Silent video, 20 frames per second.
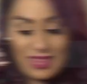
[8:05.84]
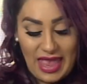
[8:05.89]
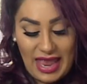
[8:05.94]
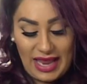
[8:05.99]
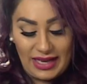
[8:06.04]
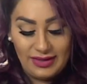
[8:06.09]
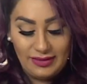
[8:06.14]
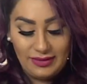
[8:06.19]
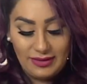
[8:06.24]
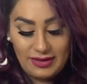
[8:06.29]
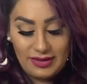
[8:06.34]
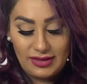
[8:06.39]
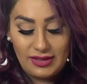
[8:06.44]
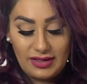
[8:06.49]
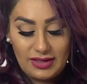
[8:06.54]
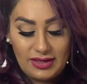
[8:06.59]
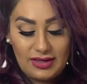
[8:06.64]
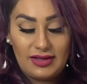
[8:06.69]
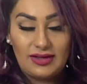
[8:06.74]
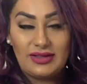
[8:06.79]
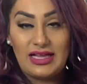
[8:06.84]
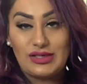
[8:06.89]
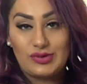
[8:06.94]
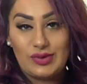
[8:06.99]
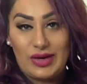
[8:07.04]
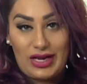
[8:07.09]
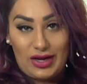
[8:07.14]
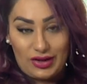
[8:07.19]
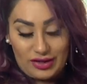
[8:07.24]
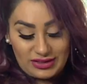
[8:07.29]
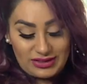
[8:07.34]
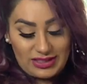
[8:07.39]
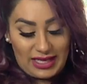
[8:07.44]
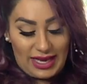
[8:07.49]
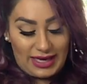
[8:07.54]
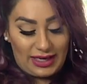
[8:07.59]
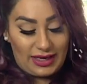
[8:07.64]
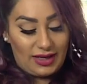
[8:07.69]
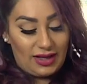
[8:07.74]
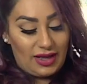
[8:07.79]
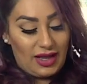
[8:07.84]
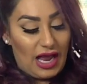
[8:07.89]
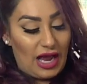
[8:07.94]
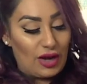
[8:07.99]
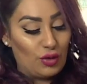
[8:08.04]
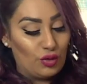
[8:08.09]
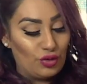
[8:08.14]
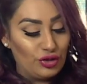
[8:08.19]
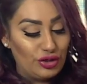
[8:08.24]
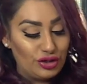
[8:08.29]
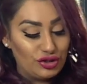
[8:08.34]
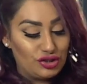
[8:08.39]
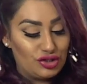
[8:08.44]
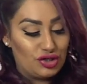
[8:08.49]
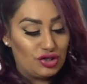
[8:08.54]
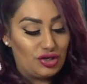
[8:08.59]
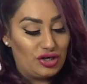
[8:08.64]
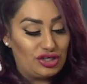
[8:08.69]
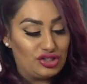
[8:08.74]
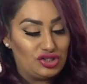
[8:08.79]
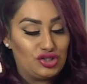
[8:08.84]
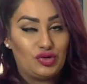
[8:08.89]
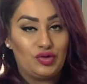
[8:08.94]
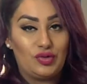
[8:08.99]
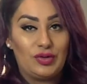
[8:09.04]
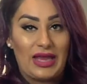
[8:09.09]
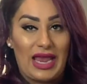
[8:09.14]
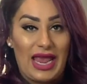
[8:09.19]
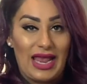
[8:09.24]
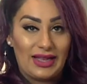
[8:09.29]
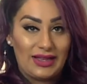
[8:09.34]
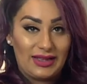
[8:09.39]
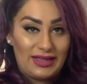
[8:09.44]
then that's what it looks like. And all you do is you get